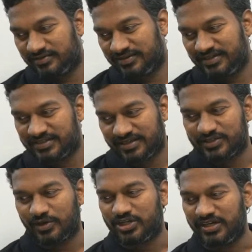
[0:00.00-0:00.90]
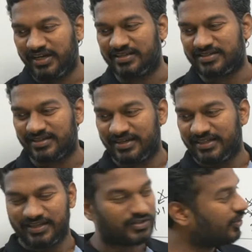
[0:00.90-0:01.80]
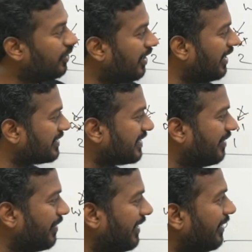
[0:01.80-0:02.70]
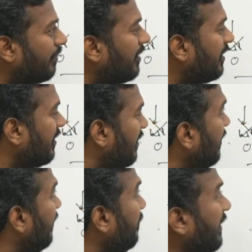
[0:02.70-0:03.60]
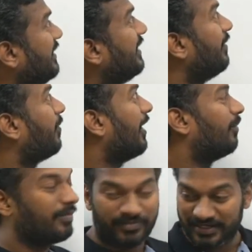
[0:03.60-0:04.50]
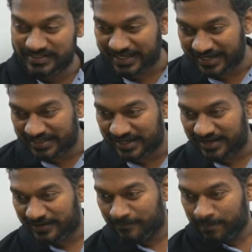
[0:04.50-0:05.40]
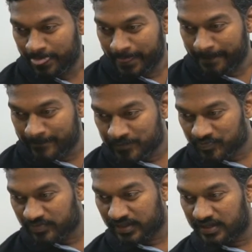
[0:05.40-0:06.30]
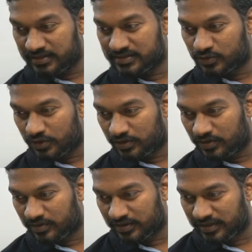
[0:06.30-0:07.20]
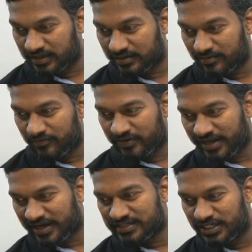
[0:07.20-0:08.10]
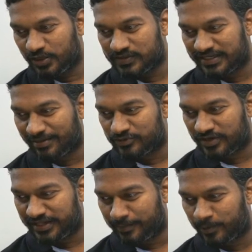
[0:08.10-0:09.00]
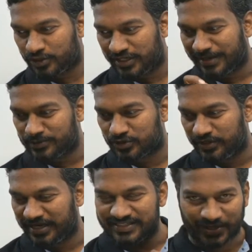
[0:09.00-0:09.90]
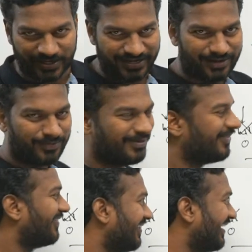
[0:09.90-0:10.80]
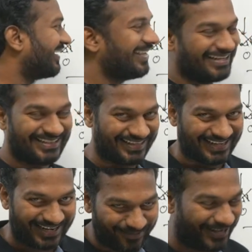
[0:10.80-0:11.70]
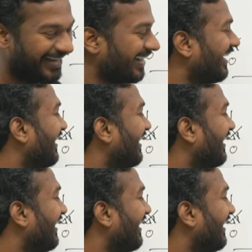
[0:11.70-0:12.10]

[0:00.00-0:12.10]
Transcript: his question is, in this so-called assignment number merging problem, is saying that, so where are zeros in nums1 then push nums2 into and sorted up. That cannot be done.